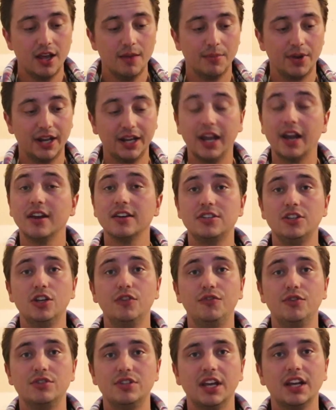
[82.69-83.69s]
But I guarantee
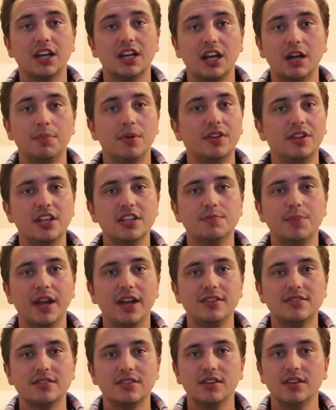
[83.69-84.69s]
if you take a couple of these
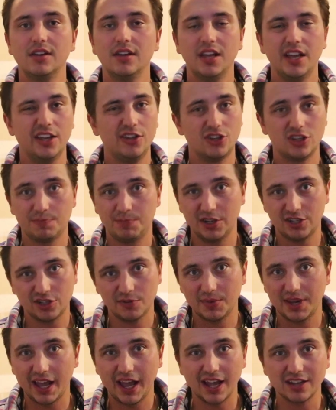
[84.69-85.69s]
baits and you just pitch
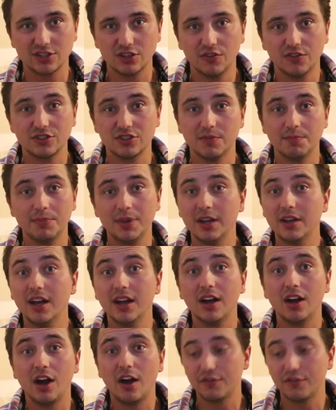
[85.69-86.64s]
some casts over some big uh,